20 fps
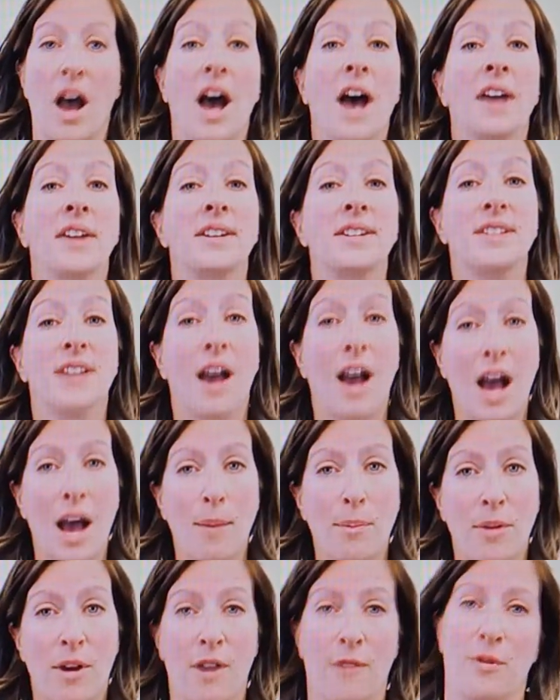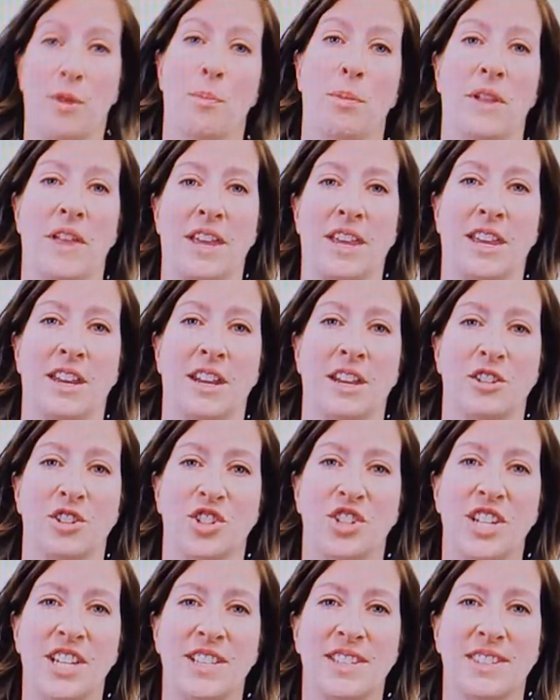on top of the blanket and
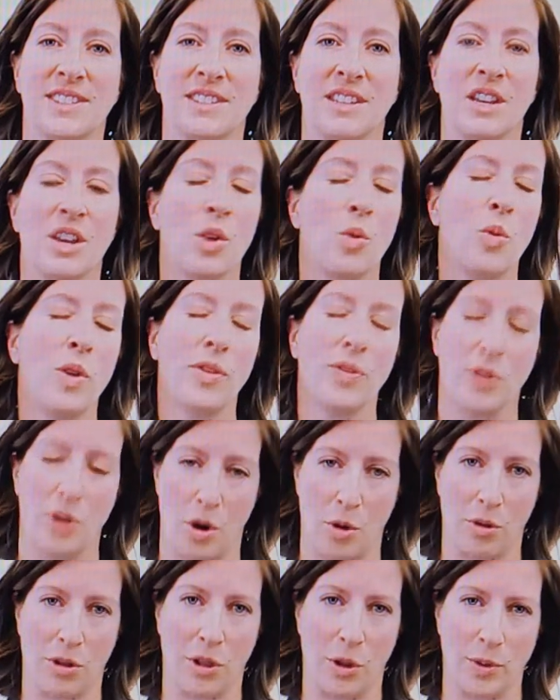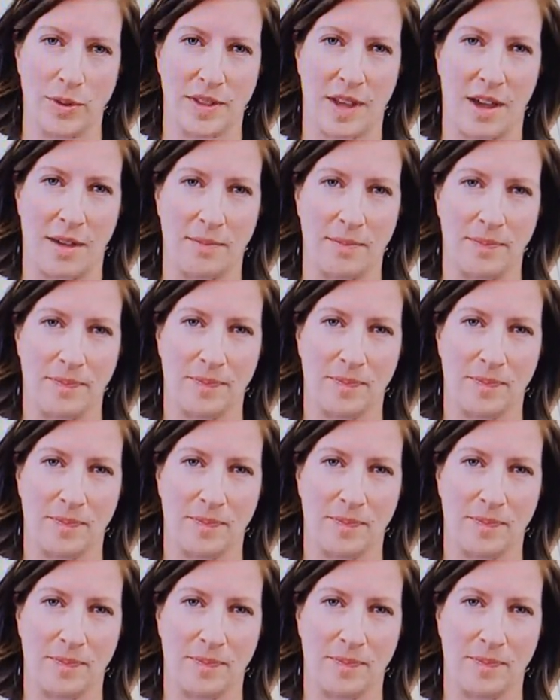sheets with no clothes on.